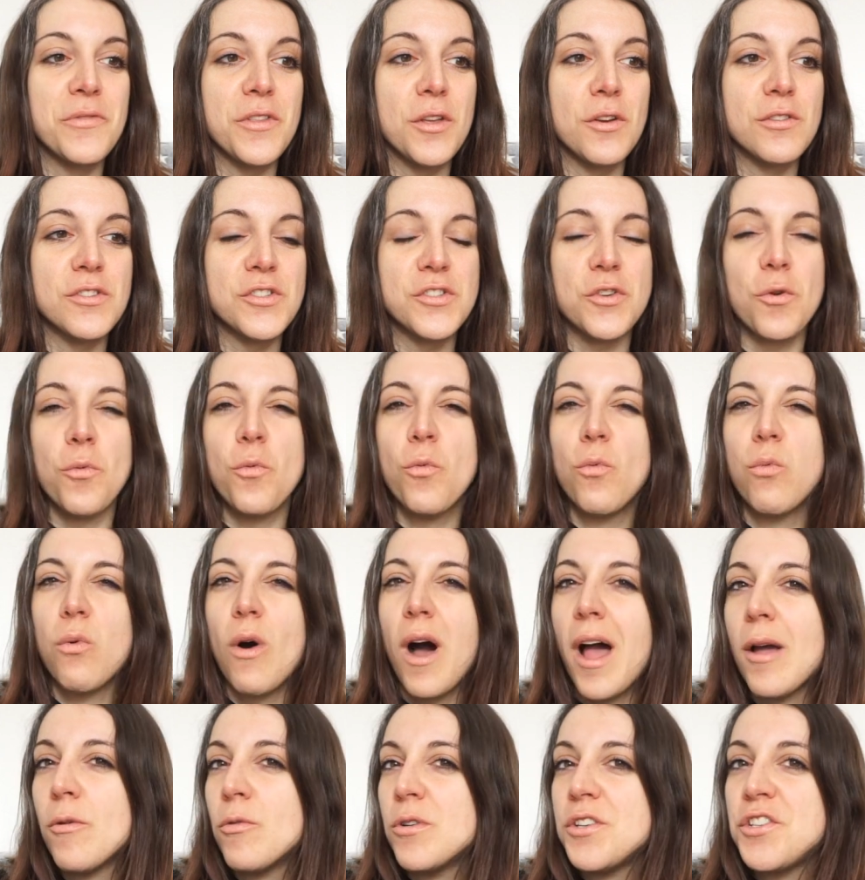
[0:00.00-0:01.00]
So
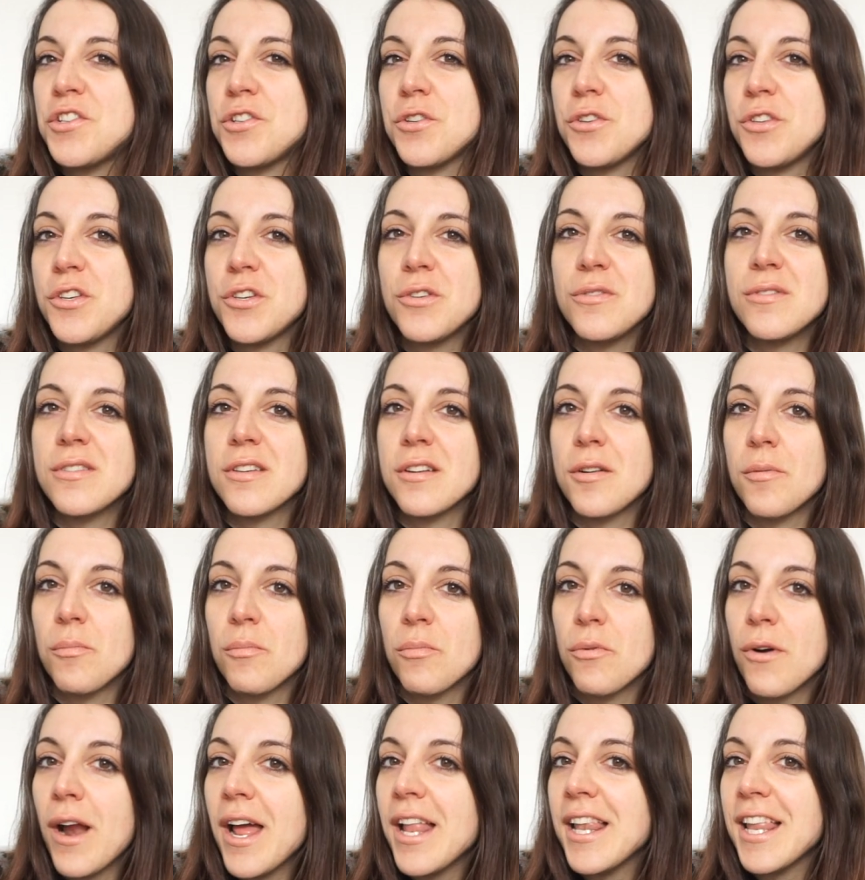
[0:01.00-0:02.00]
why would you use an
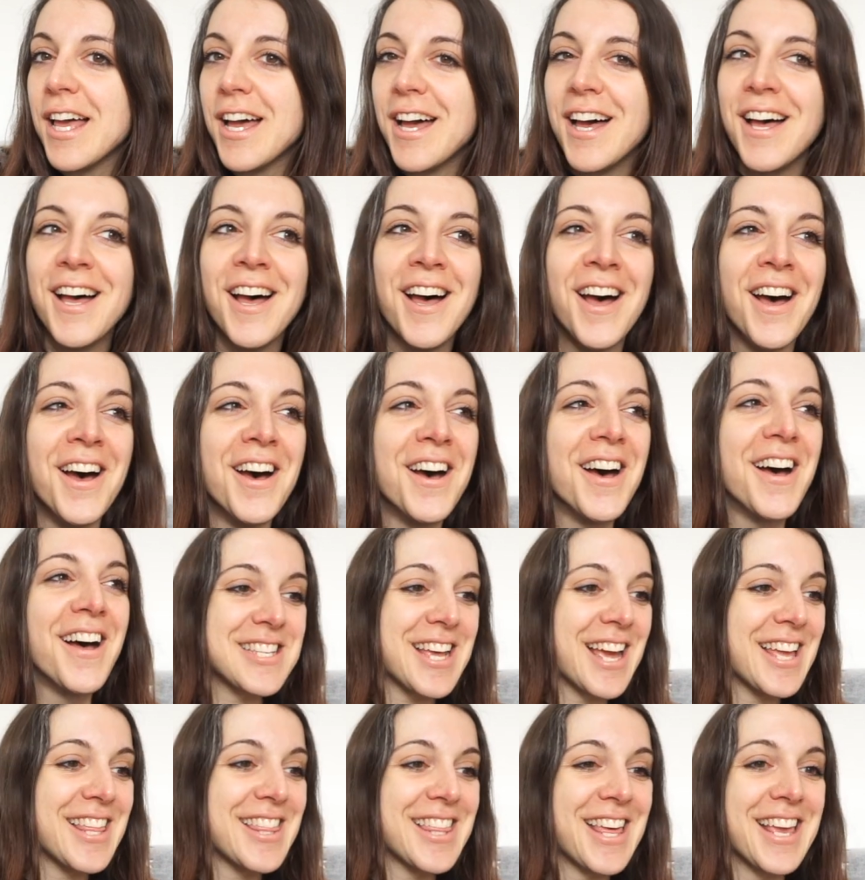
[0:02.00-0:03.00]
umbrella?
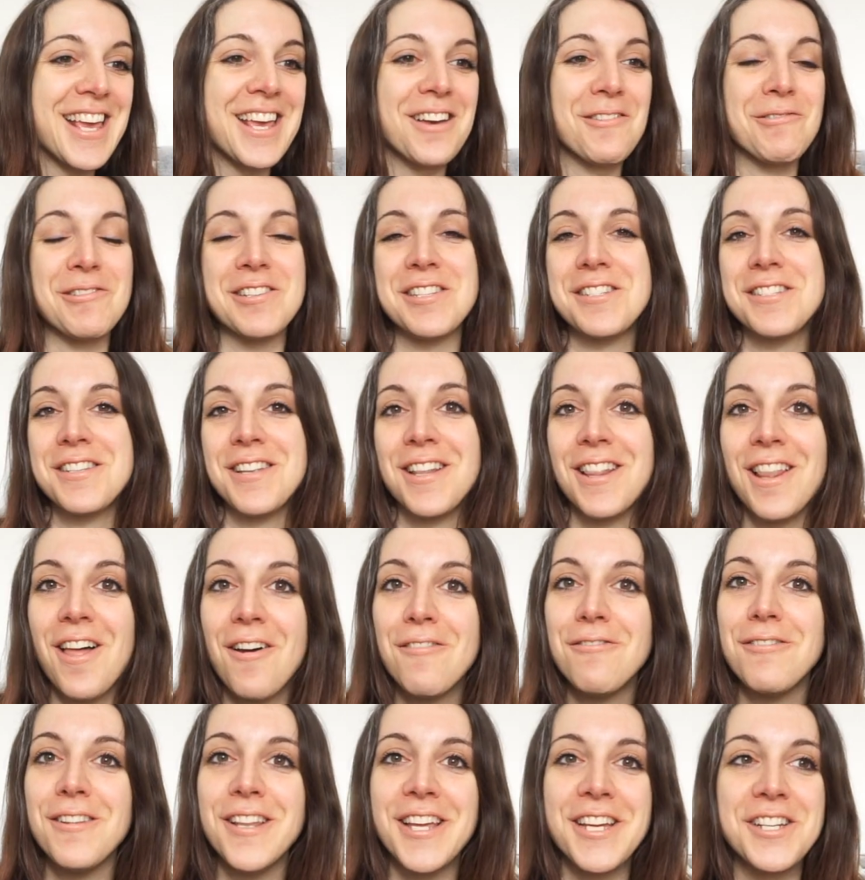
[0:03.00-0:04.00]
I think it was
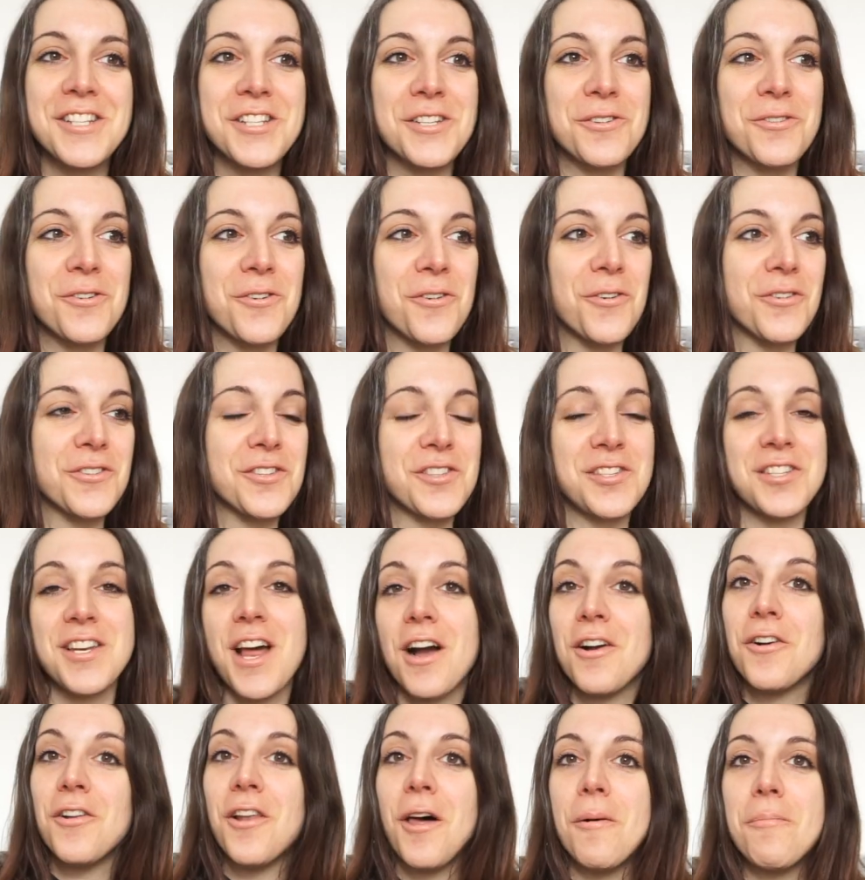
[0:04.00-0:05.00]
lovely to
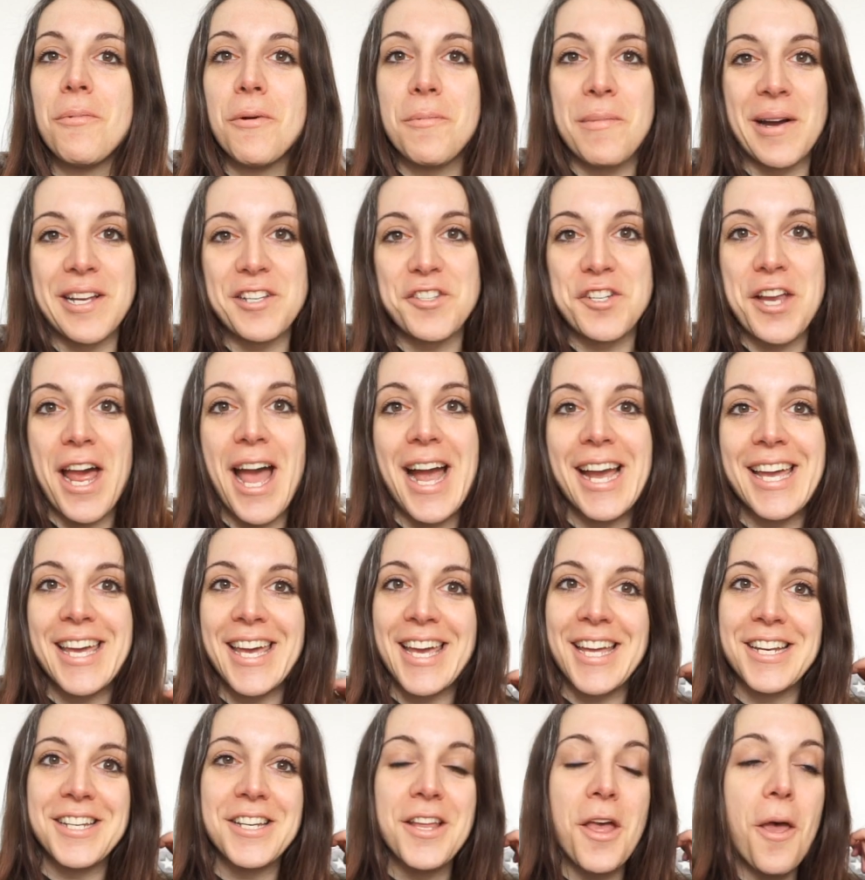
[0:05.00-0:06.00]
snuggle up in my
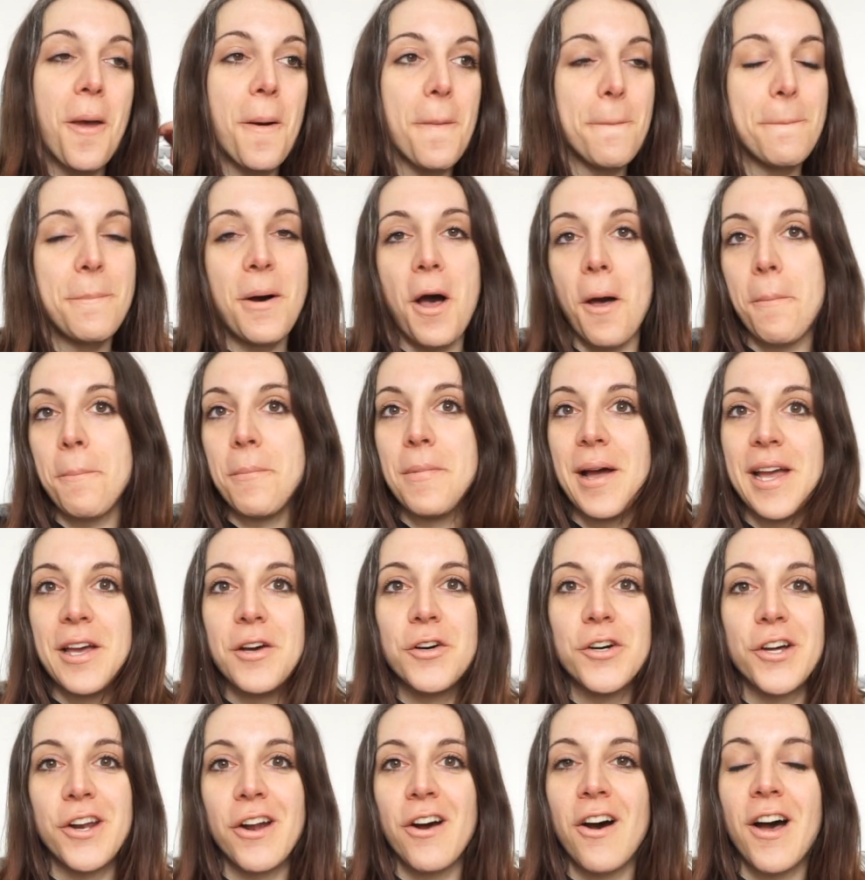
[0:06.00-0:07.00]
jacket, pop my
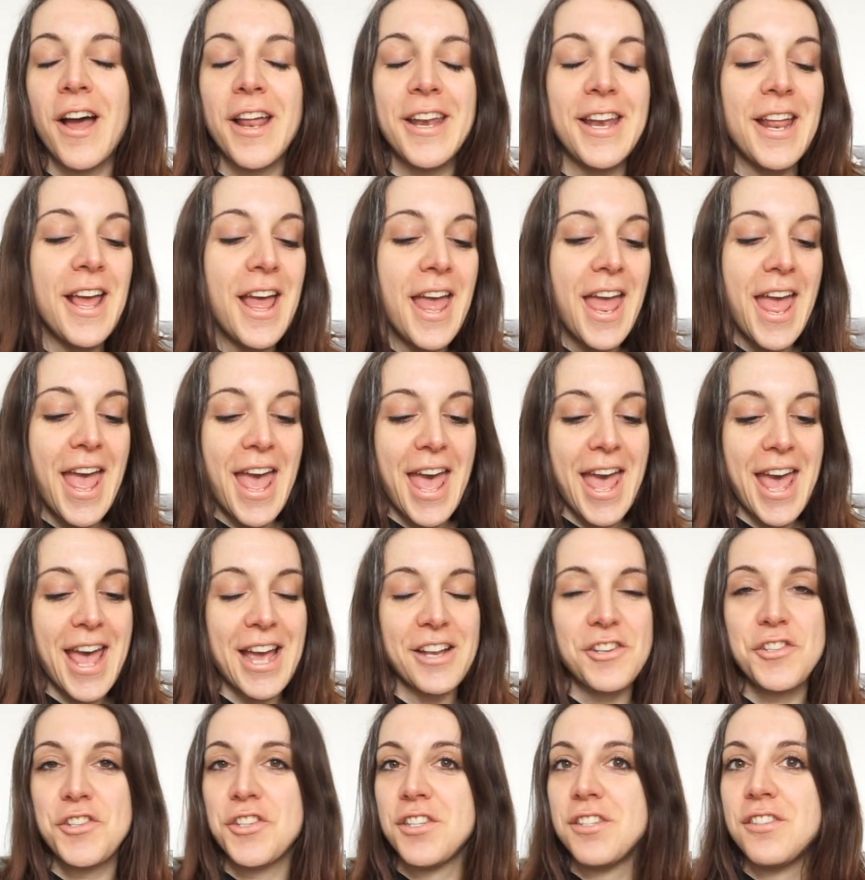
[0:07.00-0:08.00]
hood on,
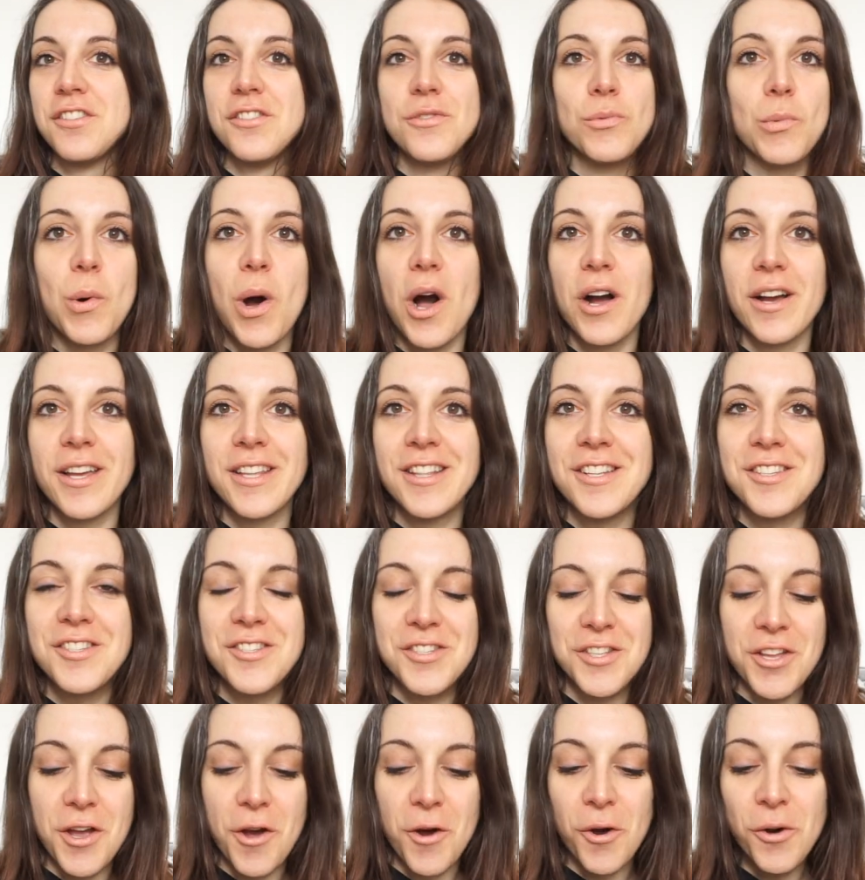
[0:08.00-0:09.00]
and just walk in the
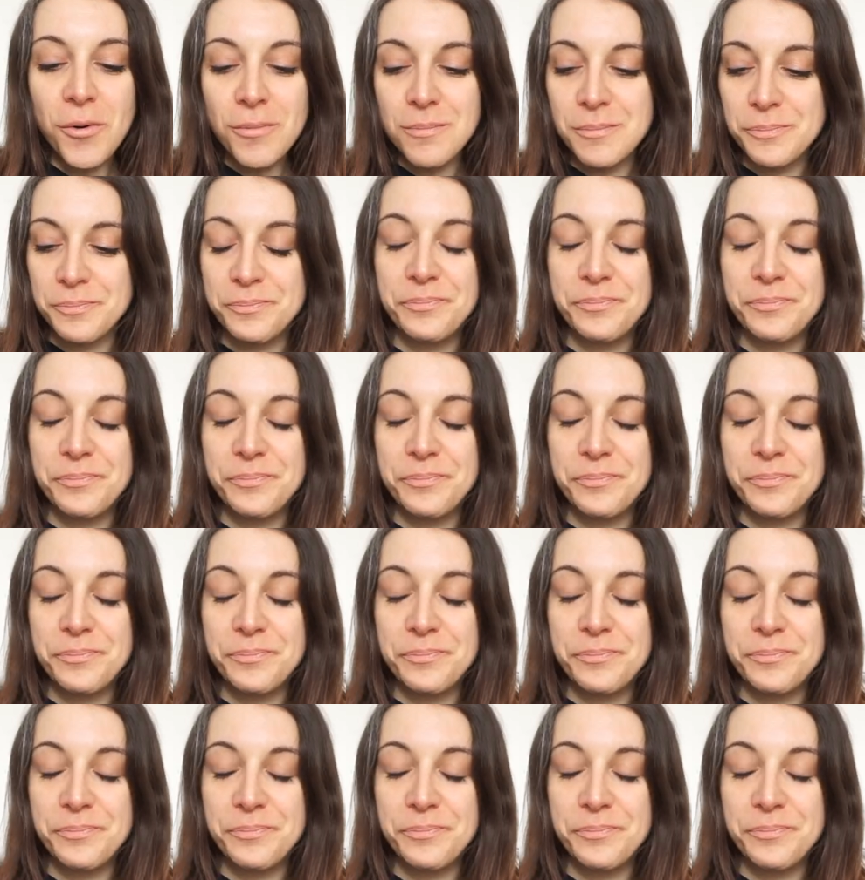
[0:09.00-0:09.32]
snow.